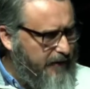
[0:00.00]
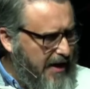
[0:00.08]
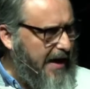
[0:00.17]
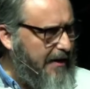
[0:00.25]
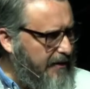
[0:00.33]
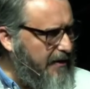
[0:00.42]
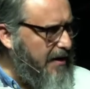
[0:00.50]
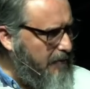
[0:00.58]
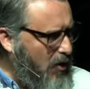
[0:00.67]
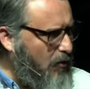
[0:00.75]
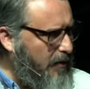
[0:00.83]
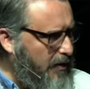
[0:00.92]
you would have
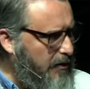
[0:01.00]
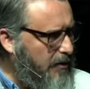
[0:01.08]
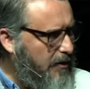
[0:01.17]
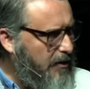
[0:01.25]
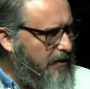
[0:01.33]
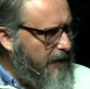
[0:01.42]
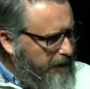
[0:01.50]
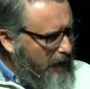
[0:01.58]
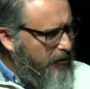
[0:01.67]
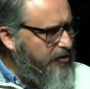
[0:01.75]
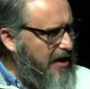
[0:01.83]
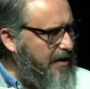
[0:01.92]
died in that moment.
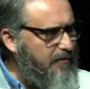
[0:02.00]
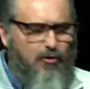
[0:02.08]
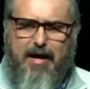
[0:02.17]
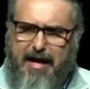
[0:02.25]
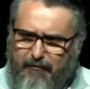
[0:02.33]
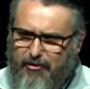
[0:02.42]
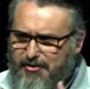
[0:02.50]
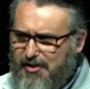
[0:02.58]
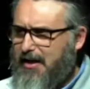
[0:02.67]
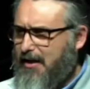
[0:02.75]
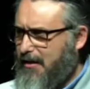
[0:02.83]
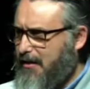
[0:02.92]
The first time you
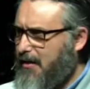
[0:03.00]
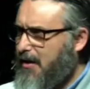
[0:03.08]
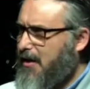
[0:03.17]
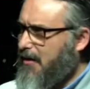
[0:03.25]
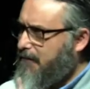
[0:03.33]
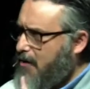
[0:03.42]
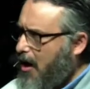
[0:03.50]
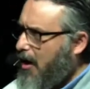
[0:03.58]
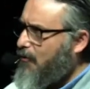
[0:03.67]
ever sinned,